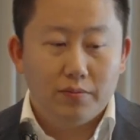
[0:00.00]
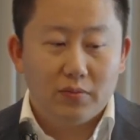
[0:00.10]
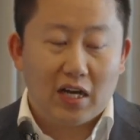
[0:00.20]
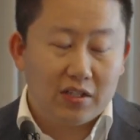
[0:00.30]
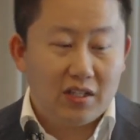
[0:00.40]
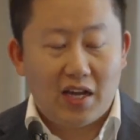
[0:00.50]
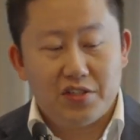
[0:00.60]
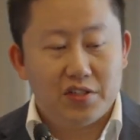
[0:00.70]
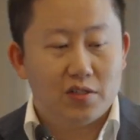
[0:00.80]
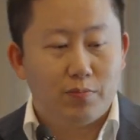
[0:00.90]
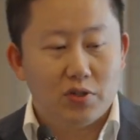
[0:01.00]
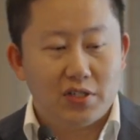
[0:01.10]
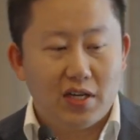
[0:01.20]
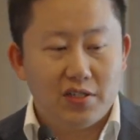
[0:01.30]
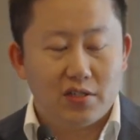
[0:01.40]
data analysis
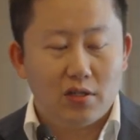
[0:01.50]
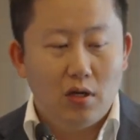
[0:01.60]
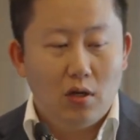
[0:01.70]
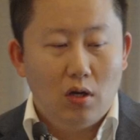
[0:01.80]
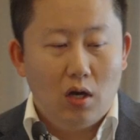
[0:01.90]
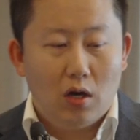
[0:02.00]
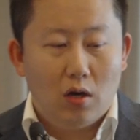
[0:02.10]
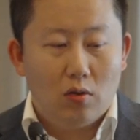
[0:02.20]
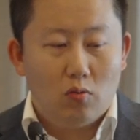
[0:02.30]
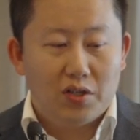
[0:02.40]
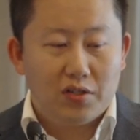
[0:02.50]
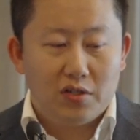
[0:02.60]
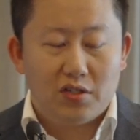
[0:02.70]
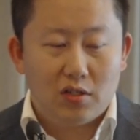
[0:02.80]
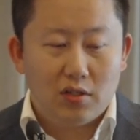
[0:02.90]
process, whether
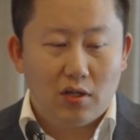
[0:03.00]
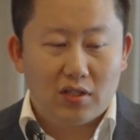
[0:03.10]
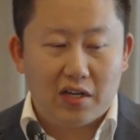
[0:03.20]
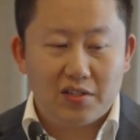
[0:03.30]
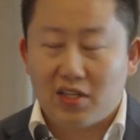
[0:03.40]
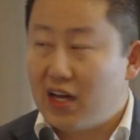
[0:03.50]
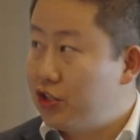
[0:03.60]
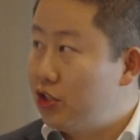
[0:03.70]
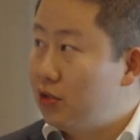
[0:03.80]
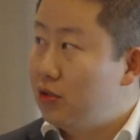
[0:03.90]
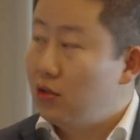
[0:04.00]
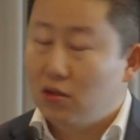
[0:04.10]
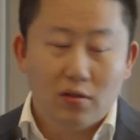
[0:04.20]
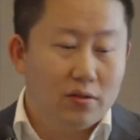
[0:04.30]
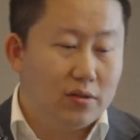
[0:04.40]
it's data selection,
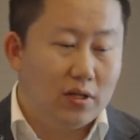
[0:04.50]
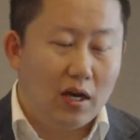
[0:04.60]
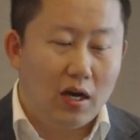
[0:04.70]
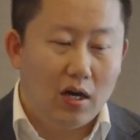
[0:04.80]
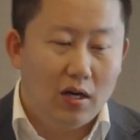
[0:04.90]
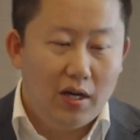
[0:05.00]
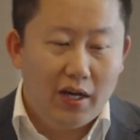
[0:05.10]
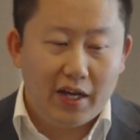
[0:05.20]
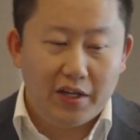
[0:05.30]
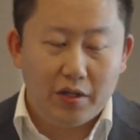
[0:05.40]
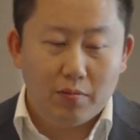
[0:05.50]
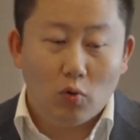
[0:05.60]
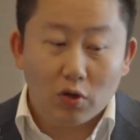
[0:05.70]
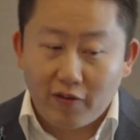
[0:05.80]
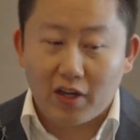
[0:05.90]
any
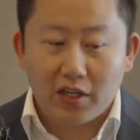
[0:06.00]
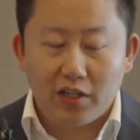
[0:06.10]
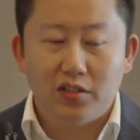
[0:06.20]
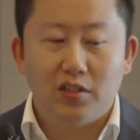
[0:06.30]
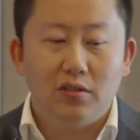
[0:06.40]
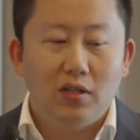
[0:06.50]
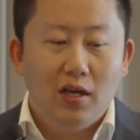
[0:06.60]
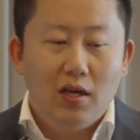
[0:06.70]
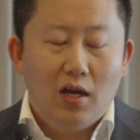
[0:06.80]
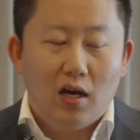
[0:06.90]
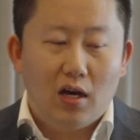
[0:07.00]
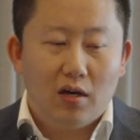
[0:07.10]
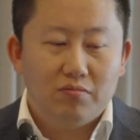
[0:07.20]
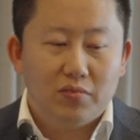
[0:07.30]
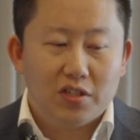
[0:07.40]
modification,
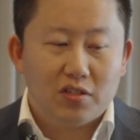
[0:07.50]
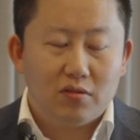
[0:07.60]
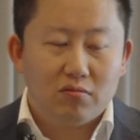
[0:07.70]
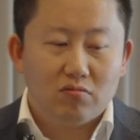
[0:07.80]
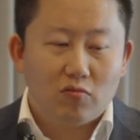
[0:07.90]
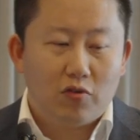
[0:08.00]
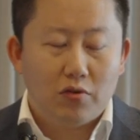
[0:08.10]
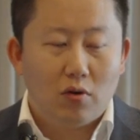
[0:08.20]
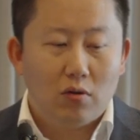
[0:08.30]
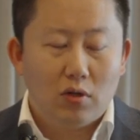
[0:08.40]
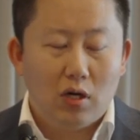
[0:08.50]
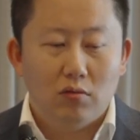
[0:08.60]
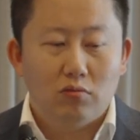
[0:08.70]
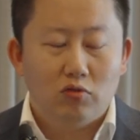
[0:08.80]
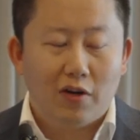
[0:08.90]
just for your
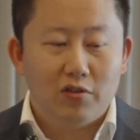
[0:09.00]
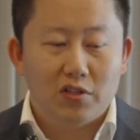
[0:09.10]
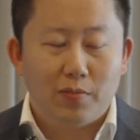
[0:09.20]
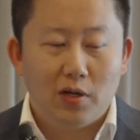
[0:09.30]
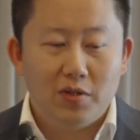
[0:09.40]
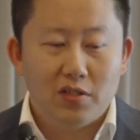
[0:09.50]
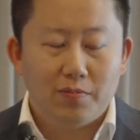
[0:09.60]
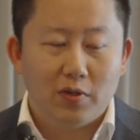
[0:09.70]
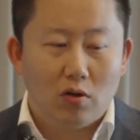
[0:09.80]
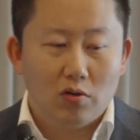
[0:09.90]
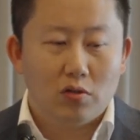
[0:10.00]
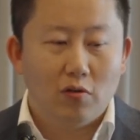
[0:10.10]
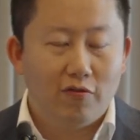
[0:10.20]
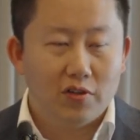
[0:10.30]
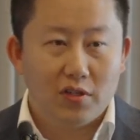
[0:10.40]
own reference purpose, but also
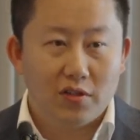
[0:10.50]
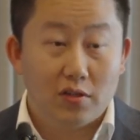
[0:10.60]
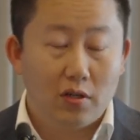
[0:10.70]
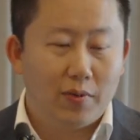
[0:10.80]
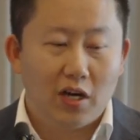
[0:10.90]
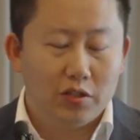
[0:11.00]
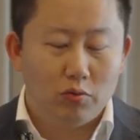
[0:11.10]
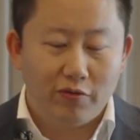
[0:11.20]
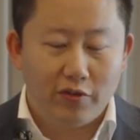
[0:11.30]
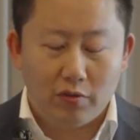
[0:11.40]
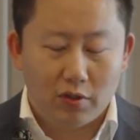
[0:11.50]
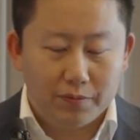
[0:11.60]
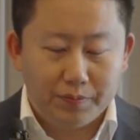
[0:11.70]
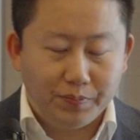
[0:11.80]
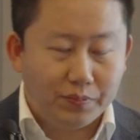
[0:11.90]
for the third-party reviewer
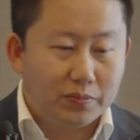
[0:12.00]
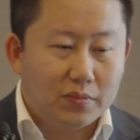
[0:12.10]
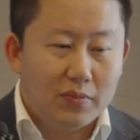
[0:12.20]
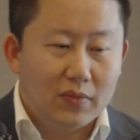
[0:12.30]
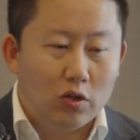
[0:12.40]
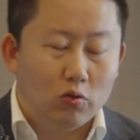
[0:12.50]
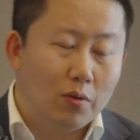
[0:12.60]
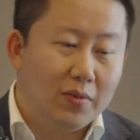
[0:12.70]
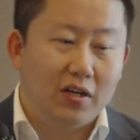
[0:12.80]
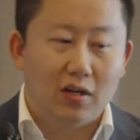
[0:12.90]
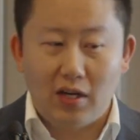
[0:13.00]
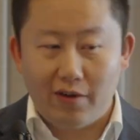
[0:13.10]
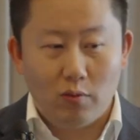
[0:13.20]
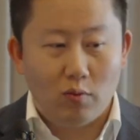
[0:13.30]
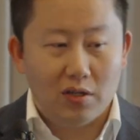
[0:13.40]
to make
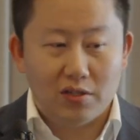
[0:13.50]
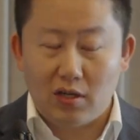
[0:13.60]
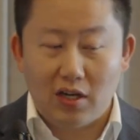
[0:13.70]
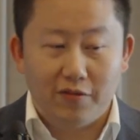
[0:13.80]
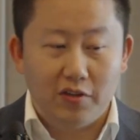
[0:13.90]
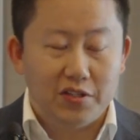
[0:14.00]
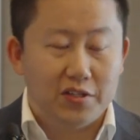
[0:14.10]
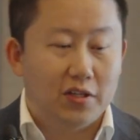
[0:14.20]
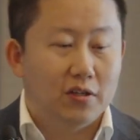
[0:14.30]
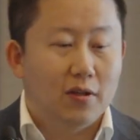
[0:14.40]
everyone's life easier.